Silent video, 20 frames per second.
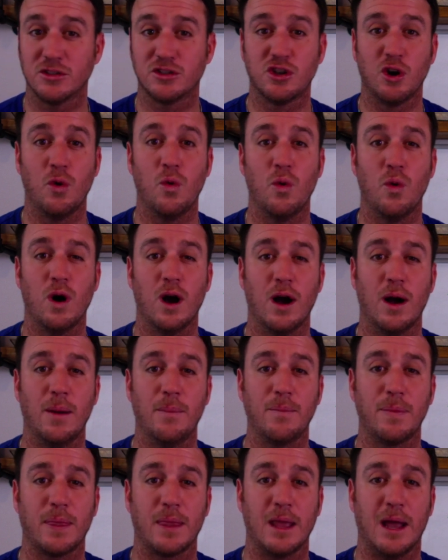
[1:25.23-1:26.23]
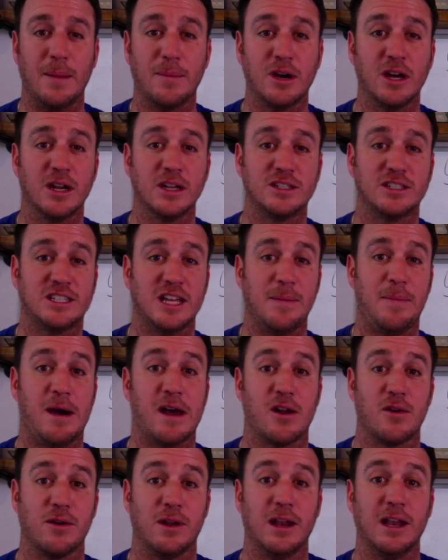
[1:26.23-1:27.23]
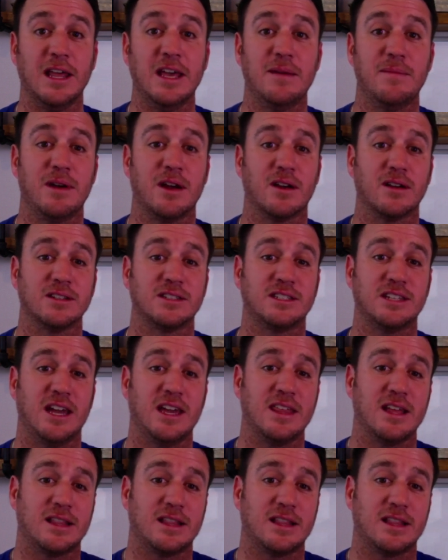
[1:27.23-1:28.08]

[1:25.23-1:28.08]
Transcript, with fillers: So I'm going to step out on a limb here and say